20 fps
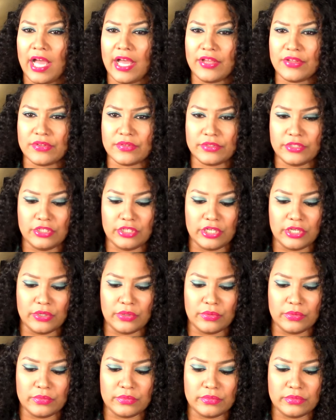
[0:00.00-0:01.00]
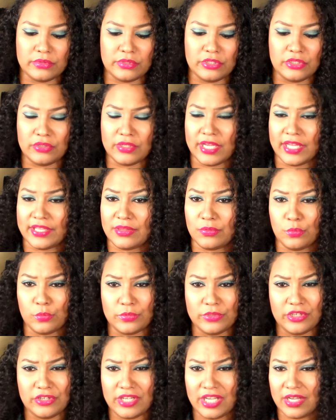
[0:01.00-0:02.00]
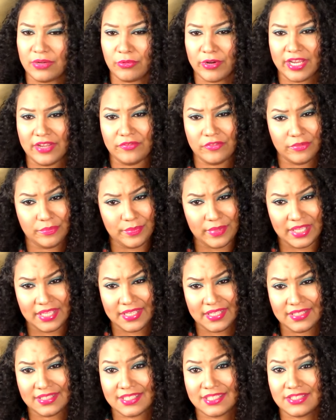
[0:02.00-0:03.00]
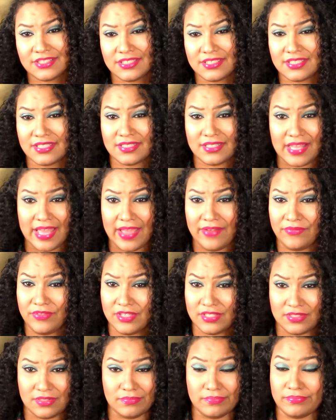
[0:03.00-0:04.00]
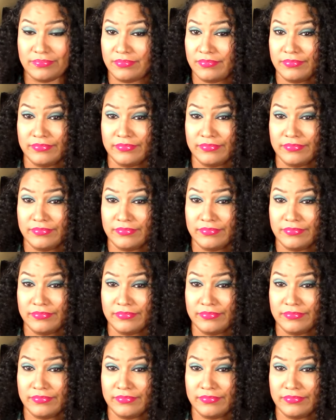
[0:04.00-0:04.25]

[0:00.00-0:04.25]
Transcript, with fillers: i'll you know you're not you're not right for me let's just have this